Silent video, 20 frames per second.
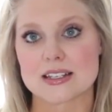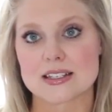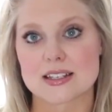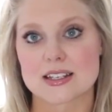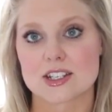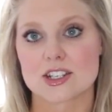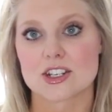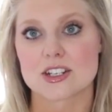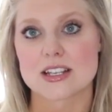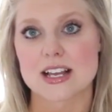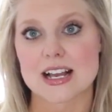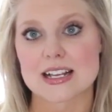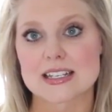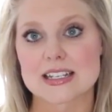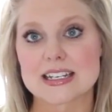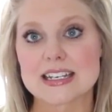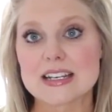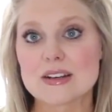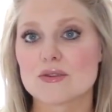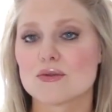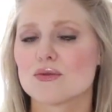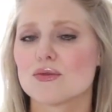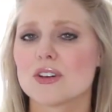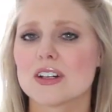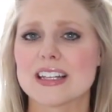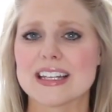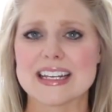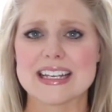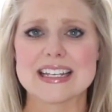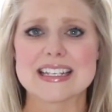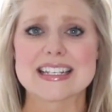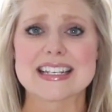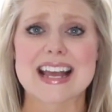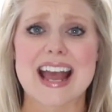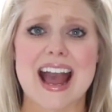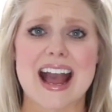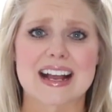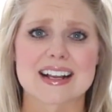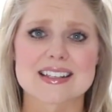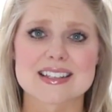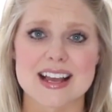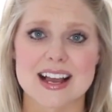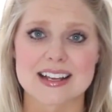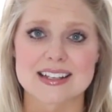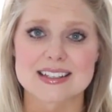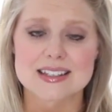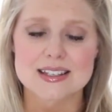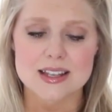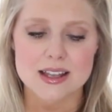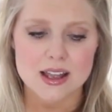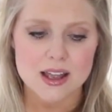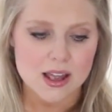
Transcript: This just has a really easy access